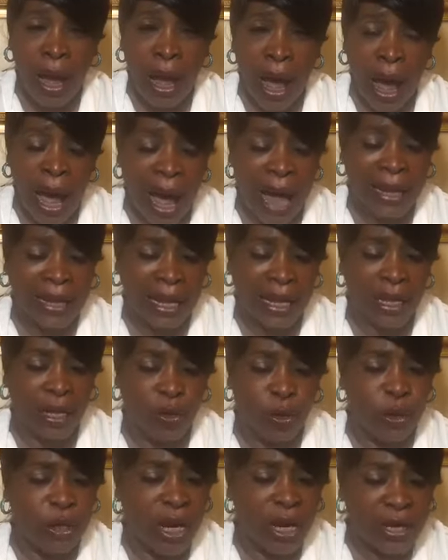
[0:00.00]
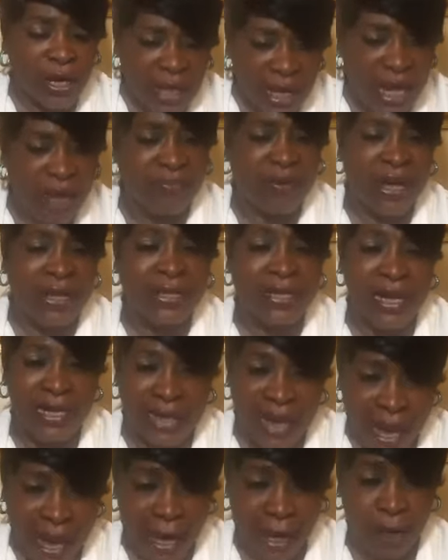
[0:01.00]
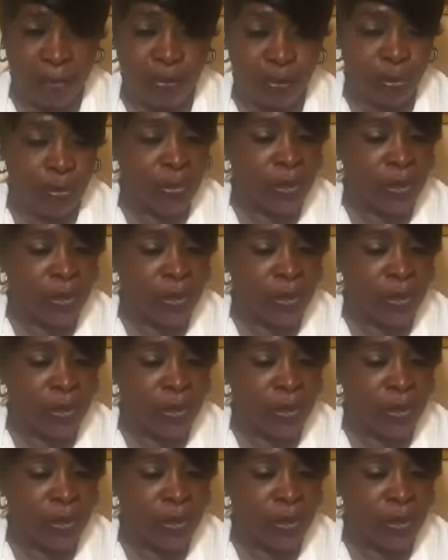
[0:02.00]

Hallelujah. Even today,